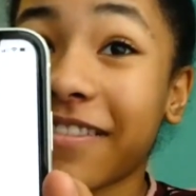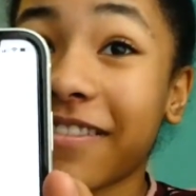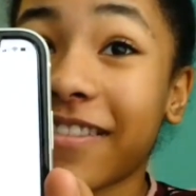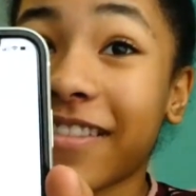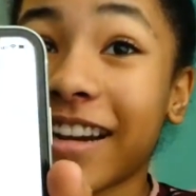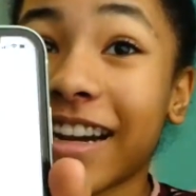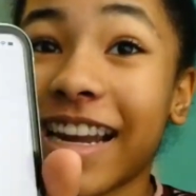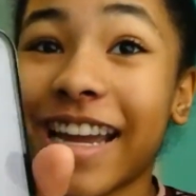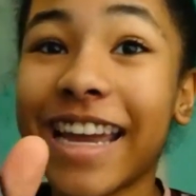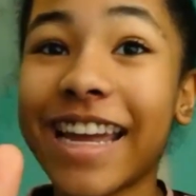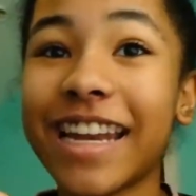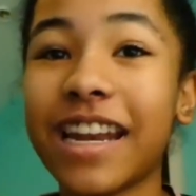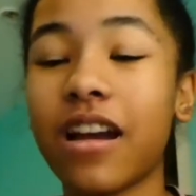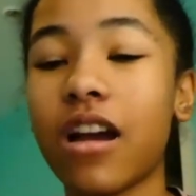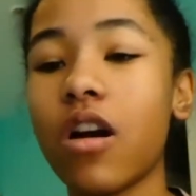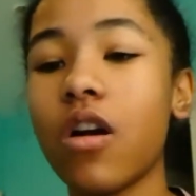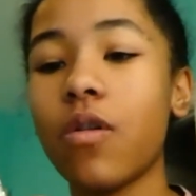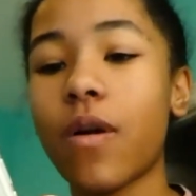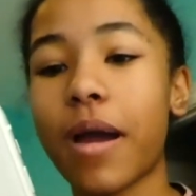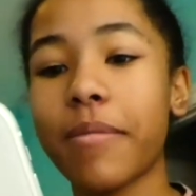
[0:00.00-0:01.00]
We're in.
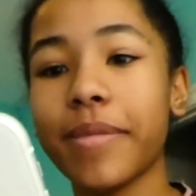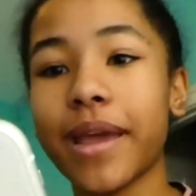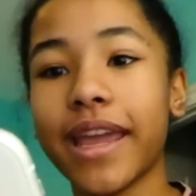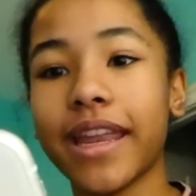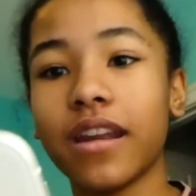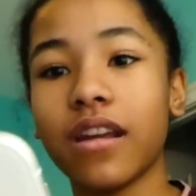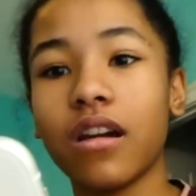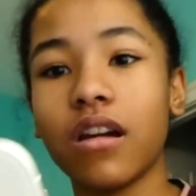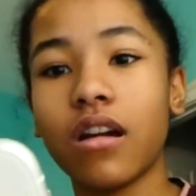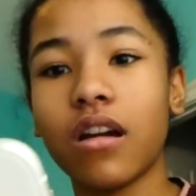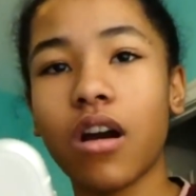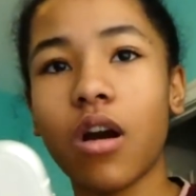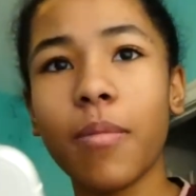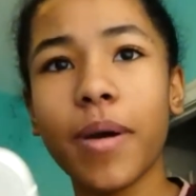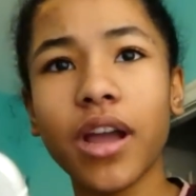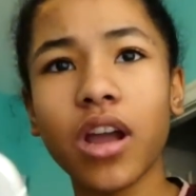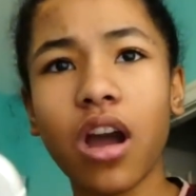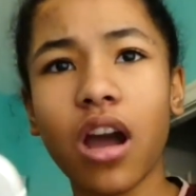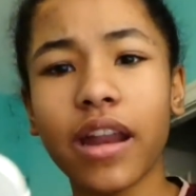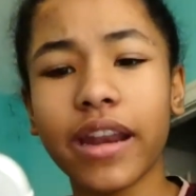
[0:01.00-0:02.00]
Oh, I'm in. Oh
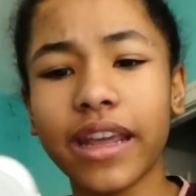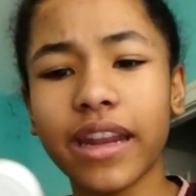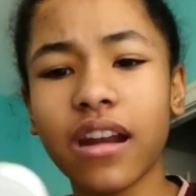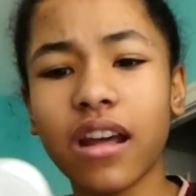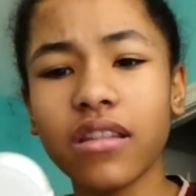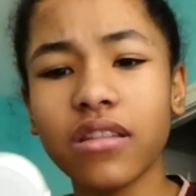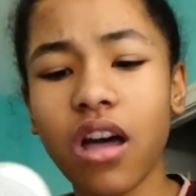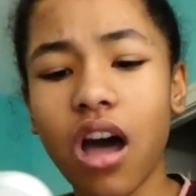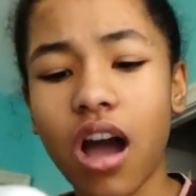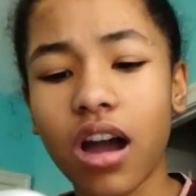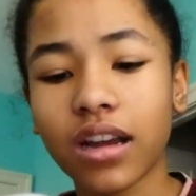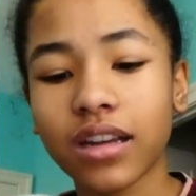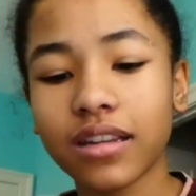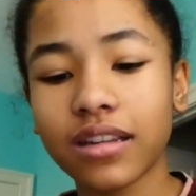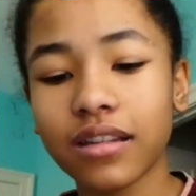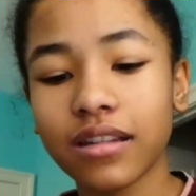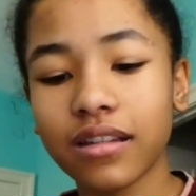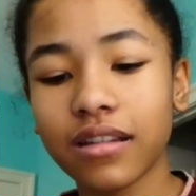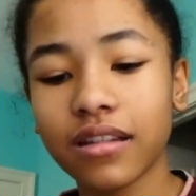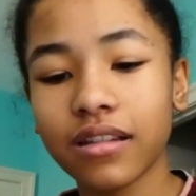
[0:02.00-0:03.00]
my god, it
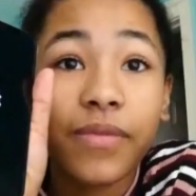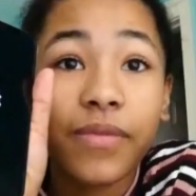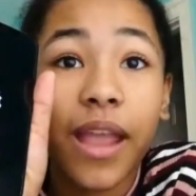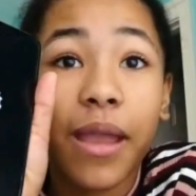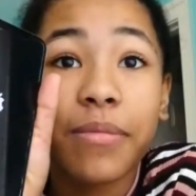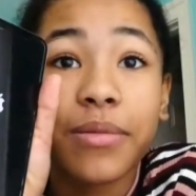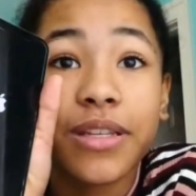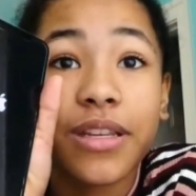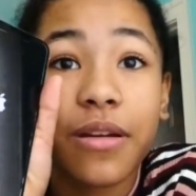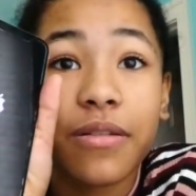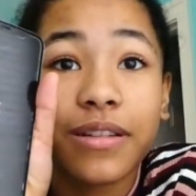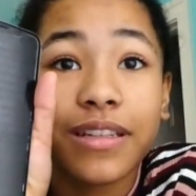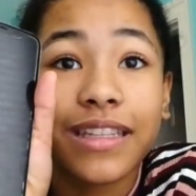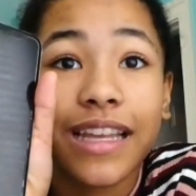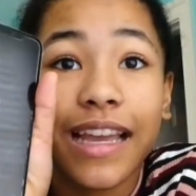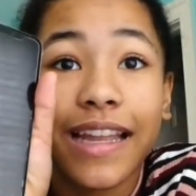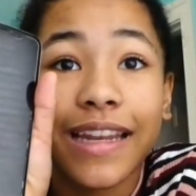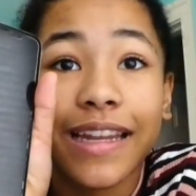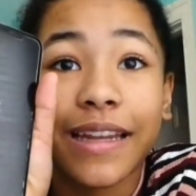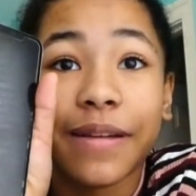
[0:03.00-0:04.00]
unlocked. I'm so
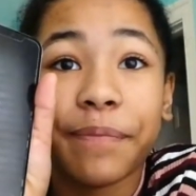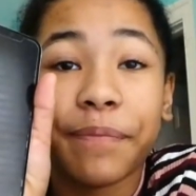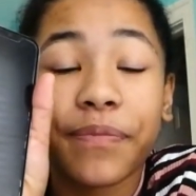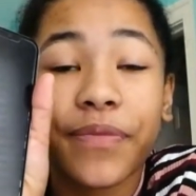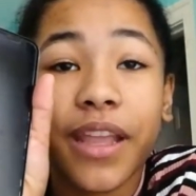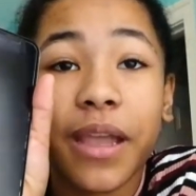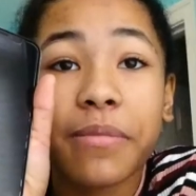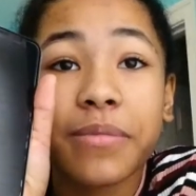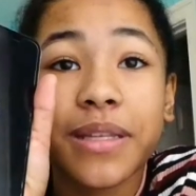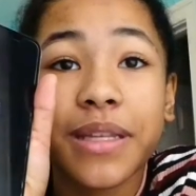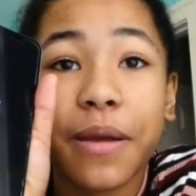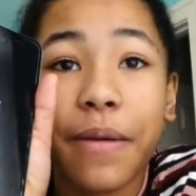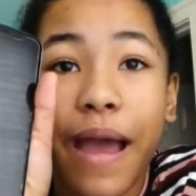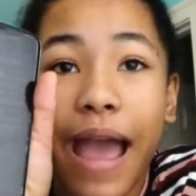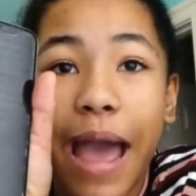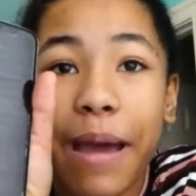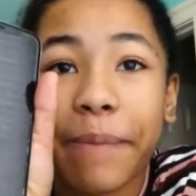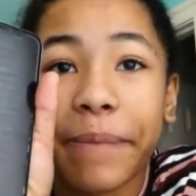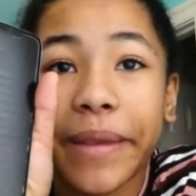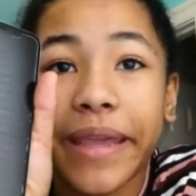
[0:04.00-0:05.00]
excited. I'm so
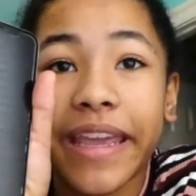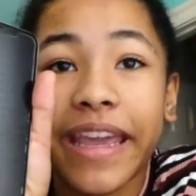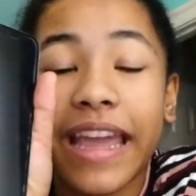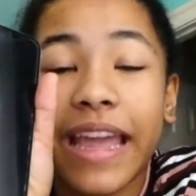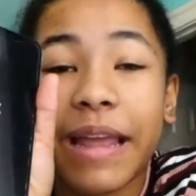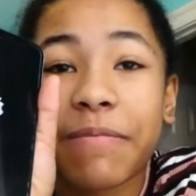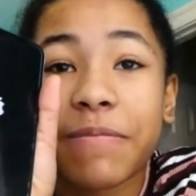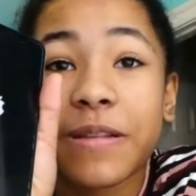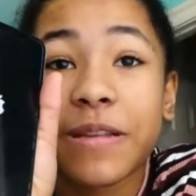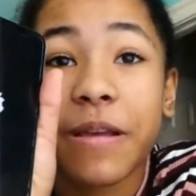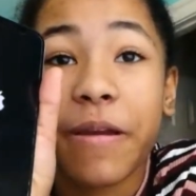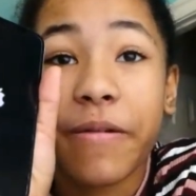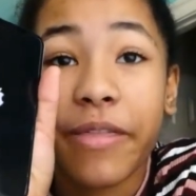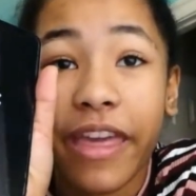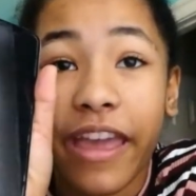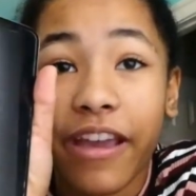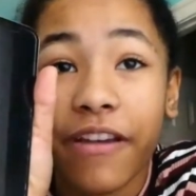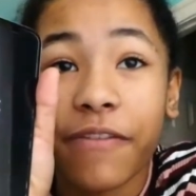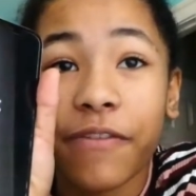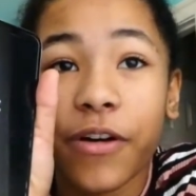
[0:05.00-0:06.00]
happy. I'm so
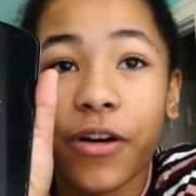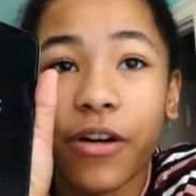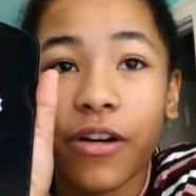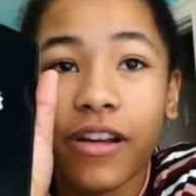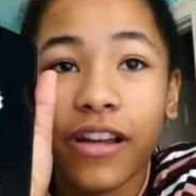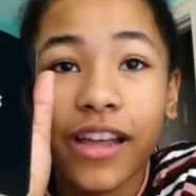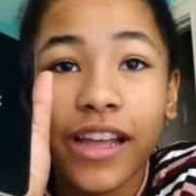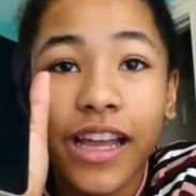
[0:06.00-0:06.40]
thankful.